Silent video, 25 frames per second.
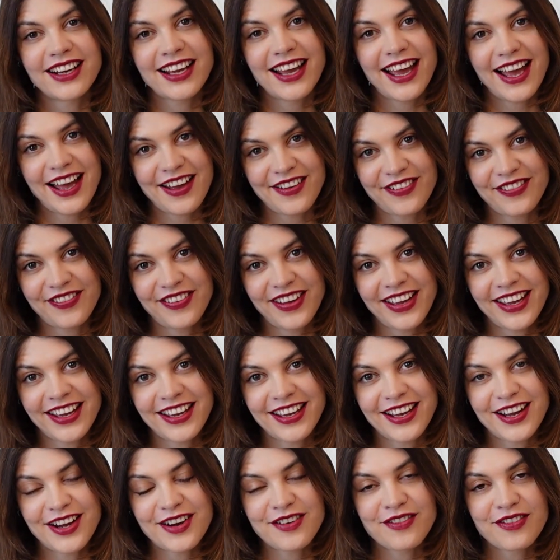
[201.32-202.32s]

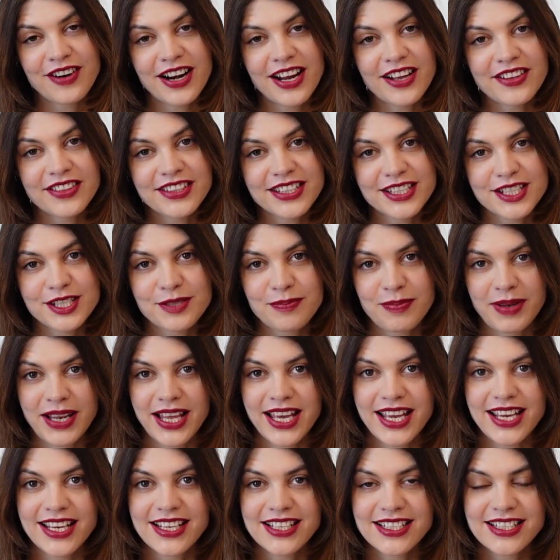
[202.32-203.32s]
cafe around this
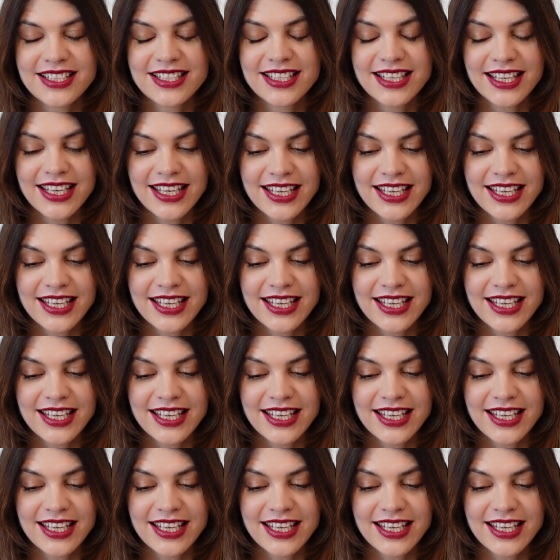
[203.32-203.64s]
place